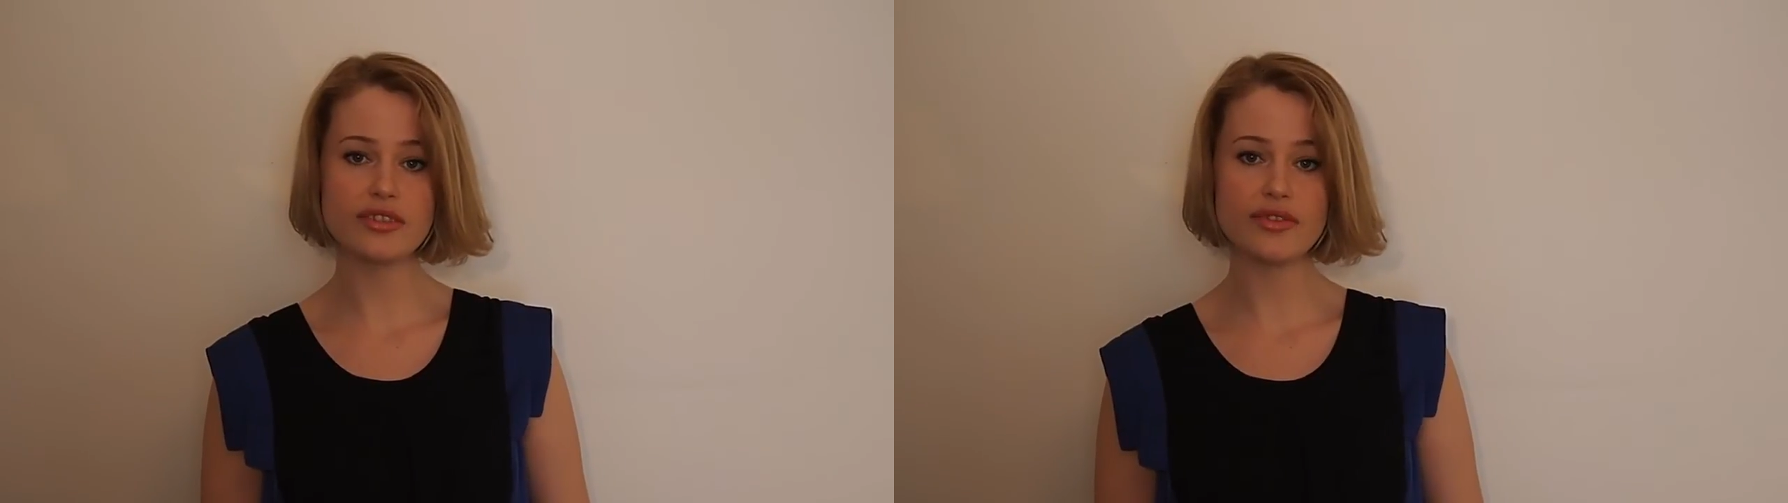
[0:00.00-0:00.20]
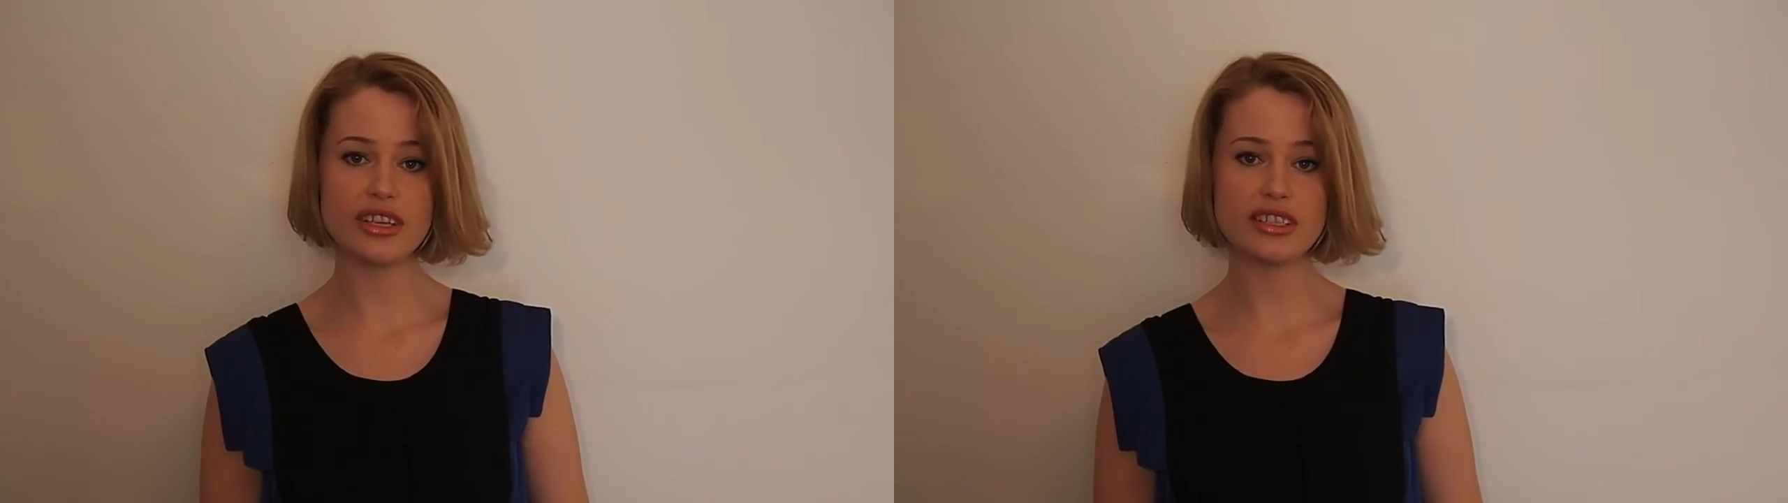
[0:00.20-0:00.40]

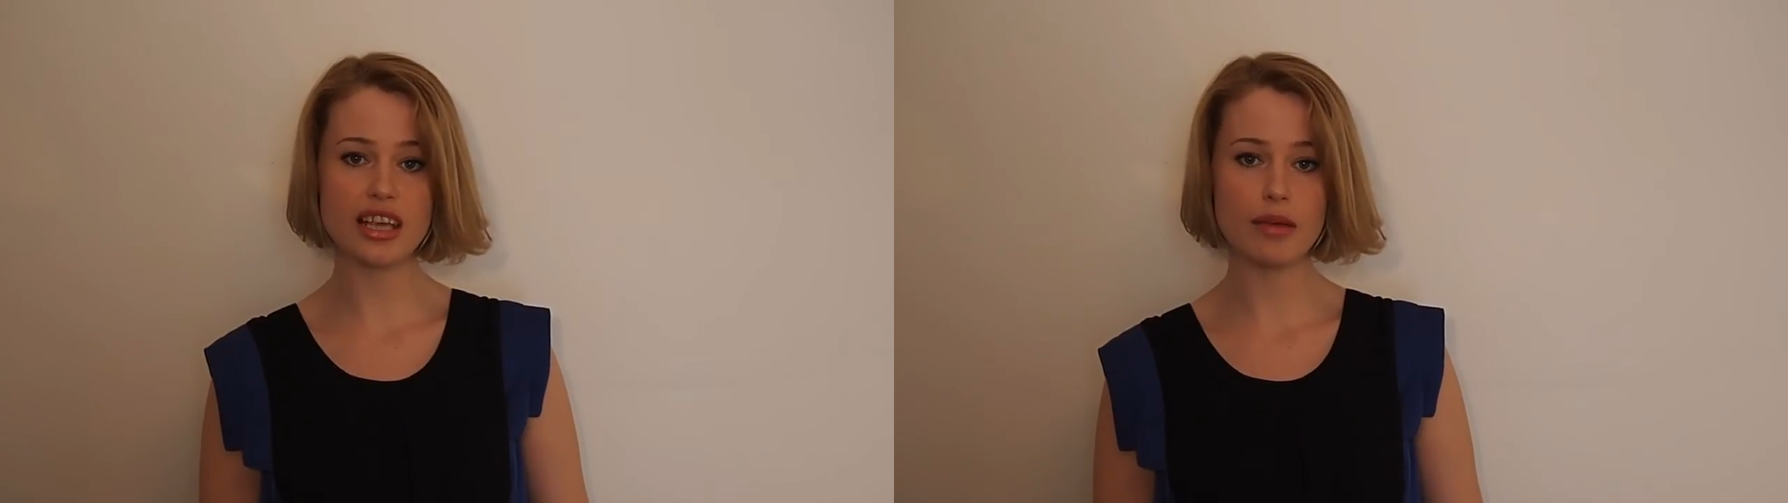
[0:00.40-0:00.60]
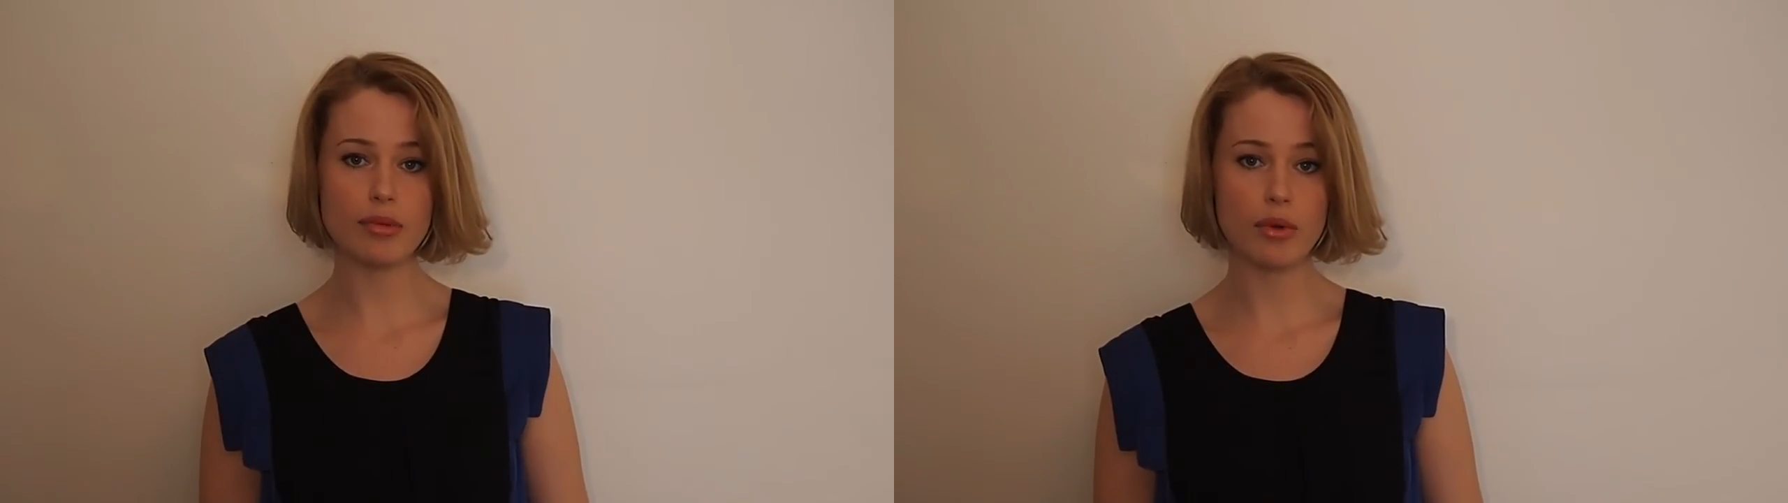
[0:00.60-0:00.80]
first
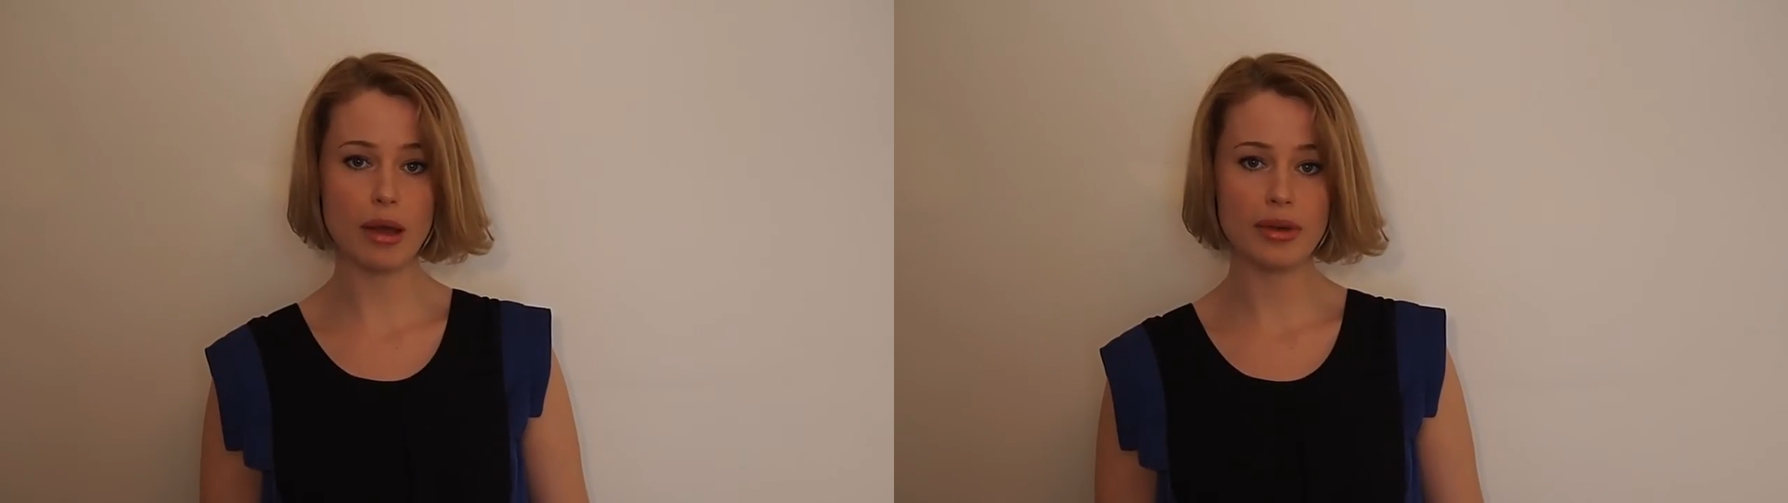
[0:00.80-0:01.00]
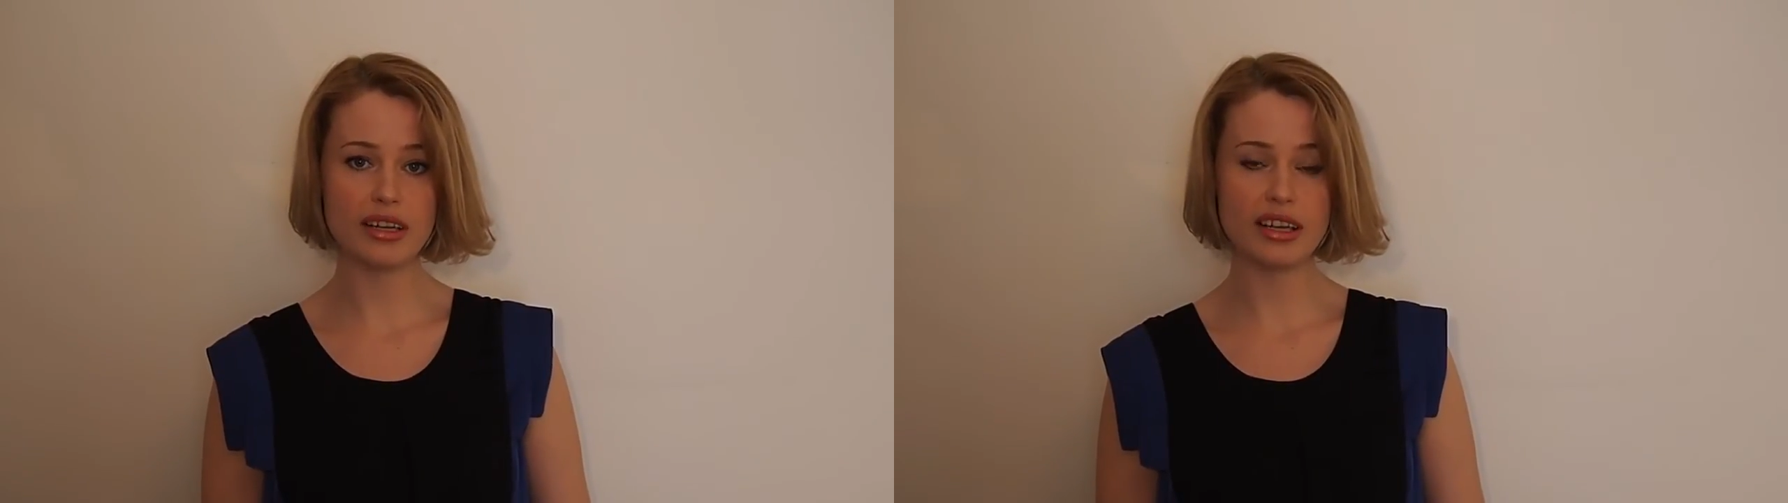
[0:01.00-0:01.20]
cyber
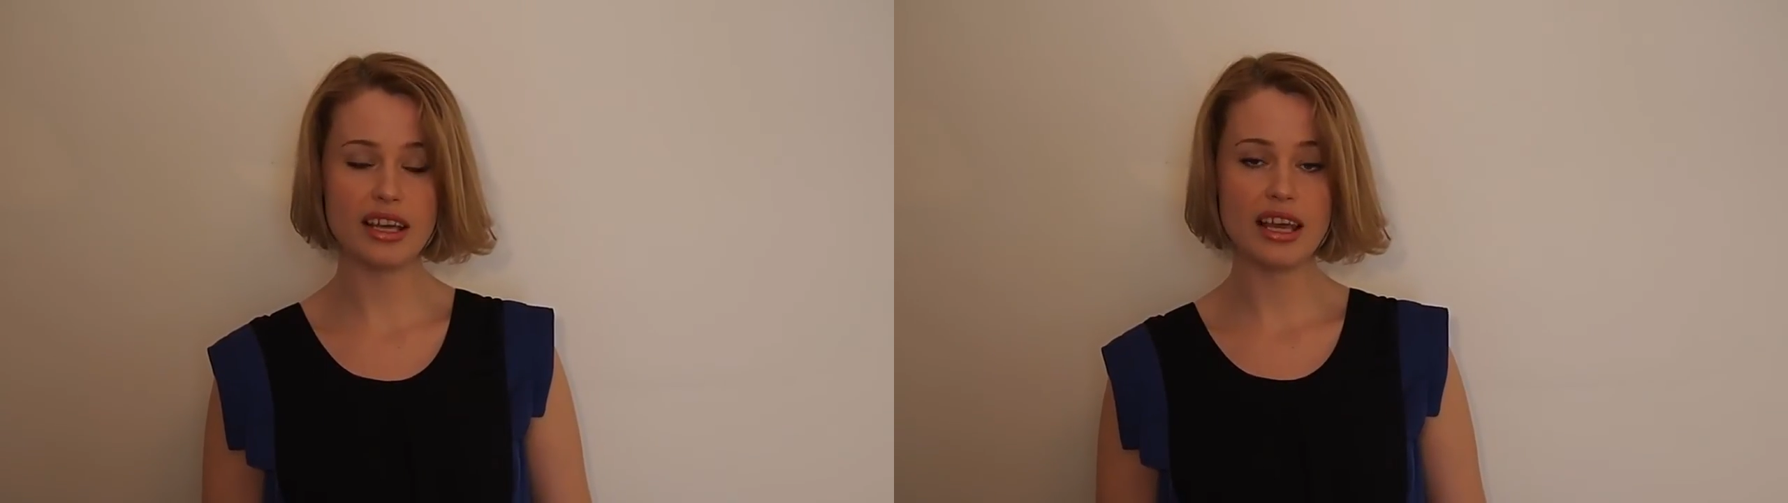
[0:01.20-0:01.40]
weapon,